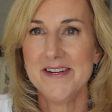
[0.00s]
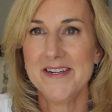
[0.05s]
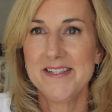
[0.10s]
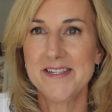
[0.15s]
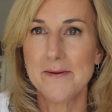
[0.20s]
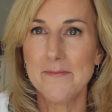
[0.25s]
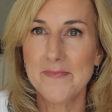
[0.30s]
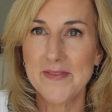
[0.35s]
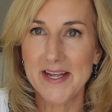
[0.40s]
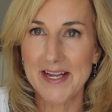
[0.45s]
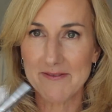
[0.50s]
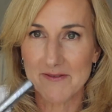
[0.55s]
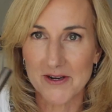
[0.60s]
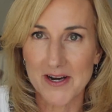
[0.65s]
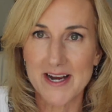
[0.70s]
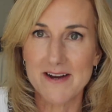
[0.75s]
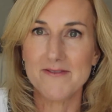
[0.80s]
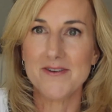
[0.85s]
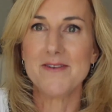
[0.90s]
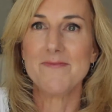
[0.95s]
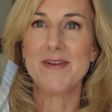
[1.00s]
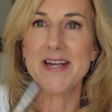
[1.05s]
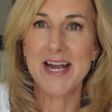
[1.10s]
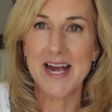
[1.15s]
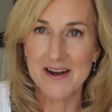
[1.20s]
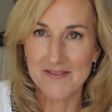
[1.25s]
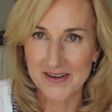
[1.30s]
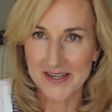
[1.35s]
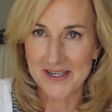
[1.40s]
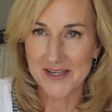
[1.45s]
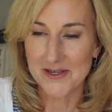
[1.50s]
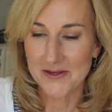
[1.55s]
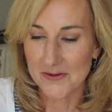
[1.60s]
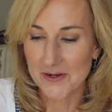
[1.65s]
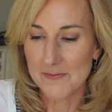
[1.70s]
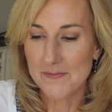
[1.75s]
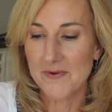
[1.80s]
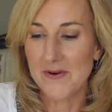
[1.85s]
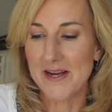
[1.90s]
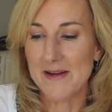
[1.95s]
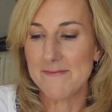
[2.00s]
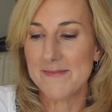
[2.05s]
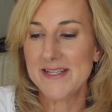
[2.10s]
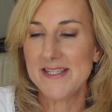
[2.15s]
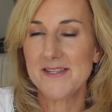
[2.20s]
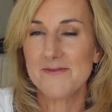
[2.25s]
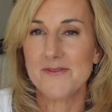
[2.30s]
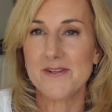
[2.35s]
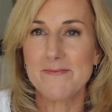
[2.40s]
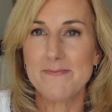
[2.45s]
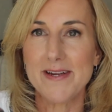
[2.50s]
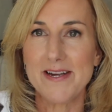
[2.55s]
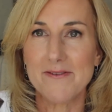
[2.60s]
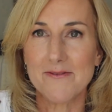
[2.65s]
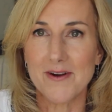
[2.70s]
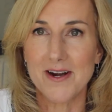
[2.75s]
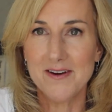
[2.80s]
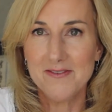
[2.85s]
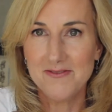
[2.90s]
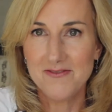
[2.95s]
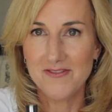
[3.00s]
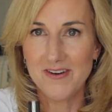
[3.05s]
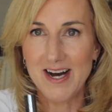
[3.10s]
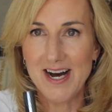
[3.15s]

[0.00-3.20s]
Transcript: something where I would be having to do appointments would be rough.